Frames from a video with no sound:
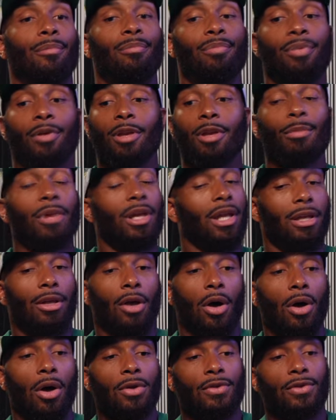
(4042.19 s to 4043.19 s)
pretty much and
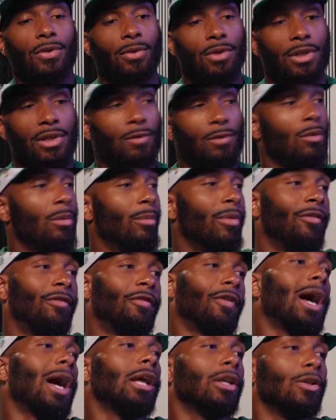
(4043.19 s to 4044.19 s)
also this woman
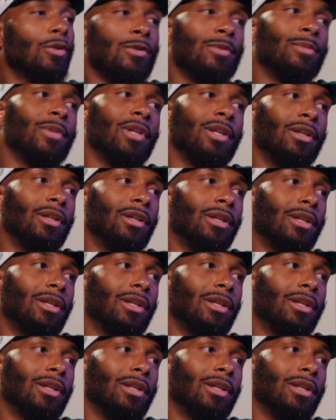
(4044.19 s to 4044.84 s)
follows me.